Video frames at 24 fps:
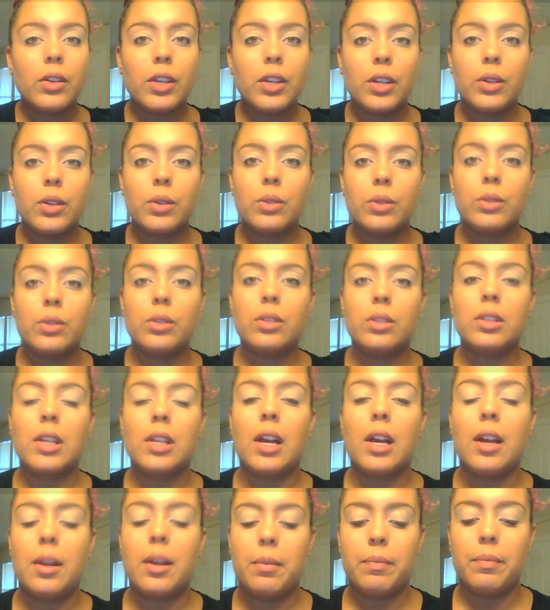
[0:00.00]
use
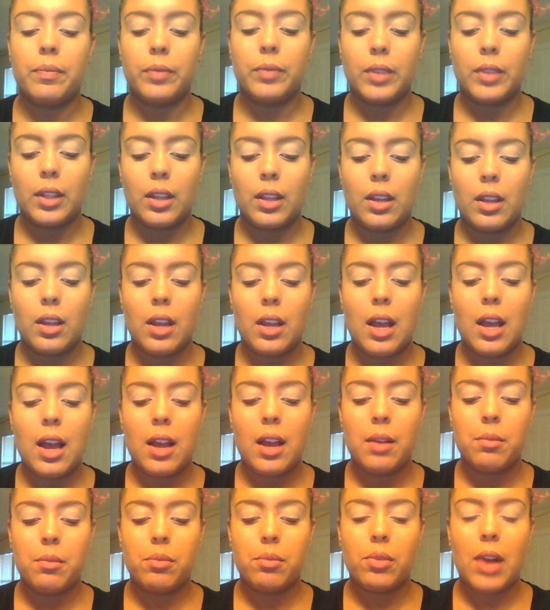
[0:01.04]

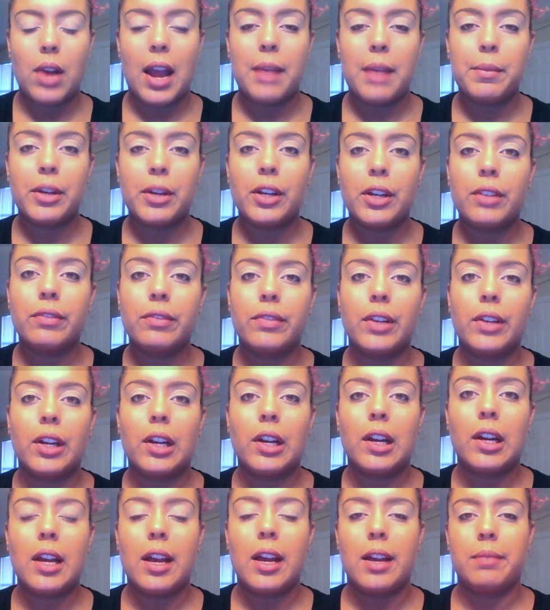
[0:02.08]
primer
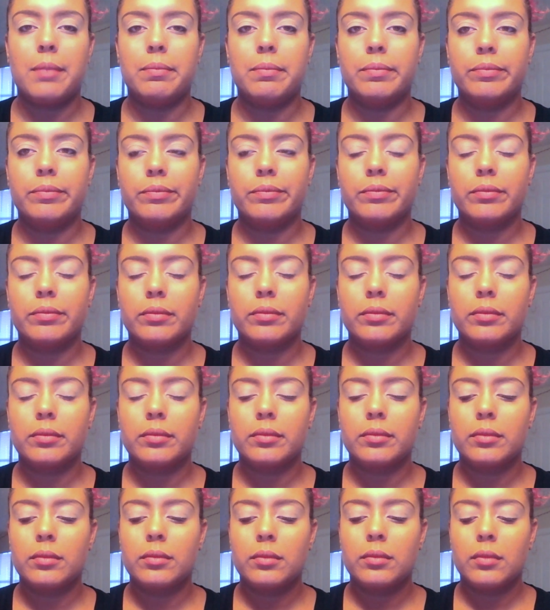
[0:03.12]
for
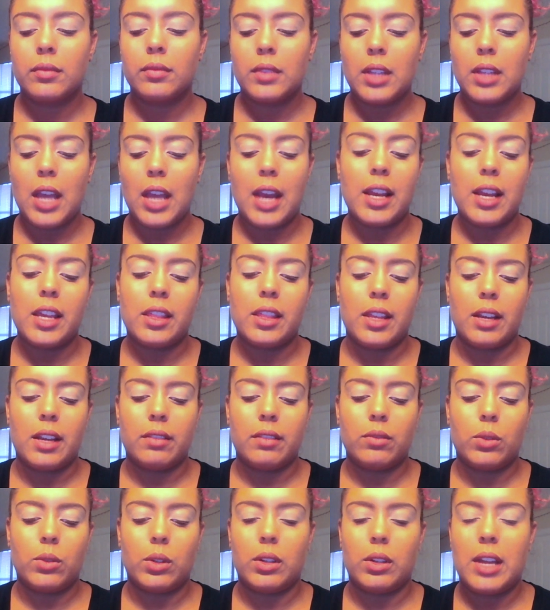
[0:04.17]
anything
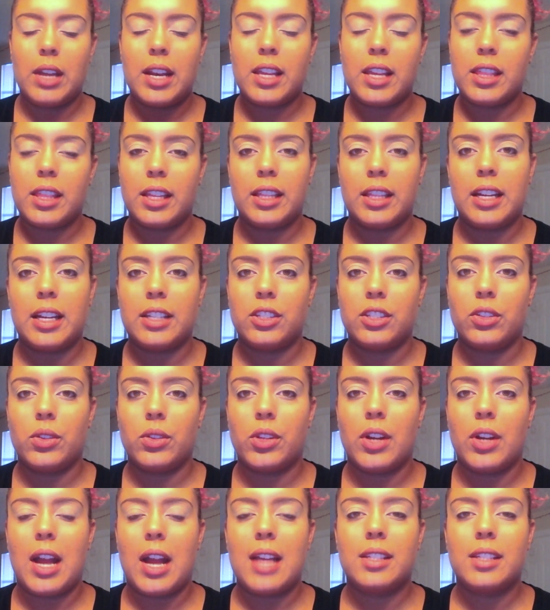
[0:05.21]
that has to do
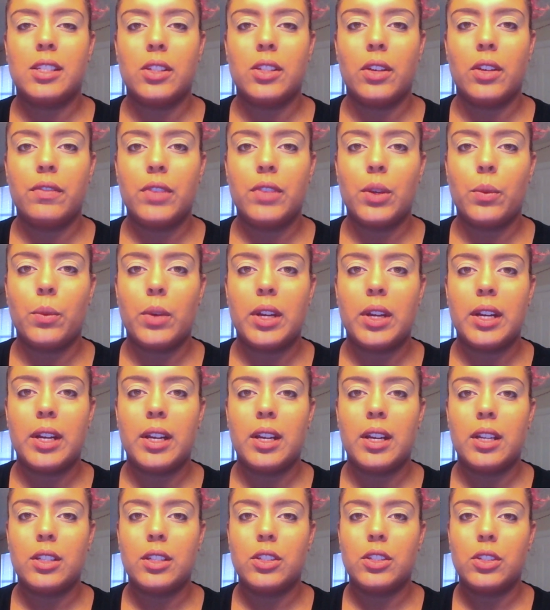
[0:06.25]
with your eyes. So if you want
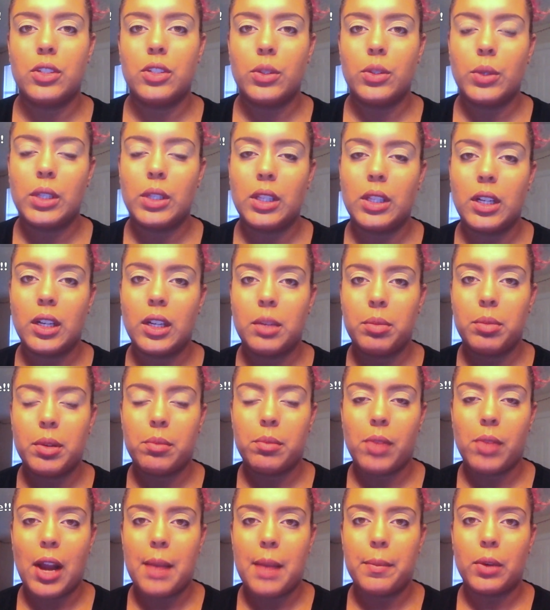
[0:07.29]
to do a look,
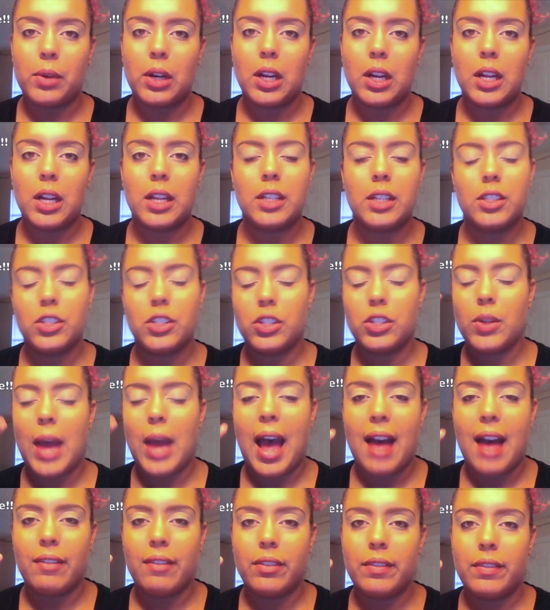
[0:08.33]
put primer on, do
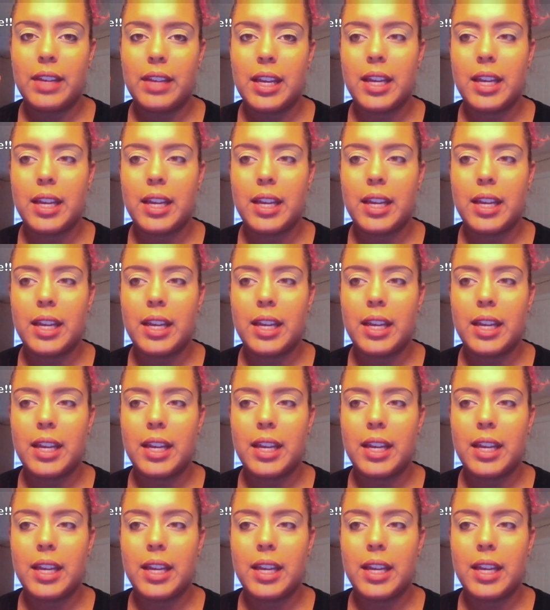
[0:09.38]
half of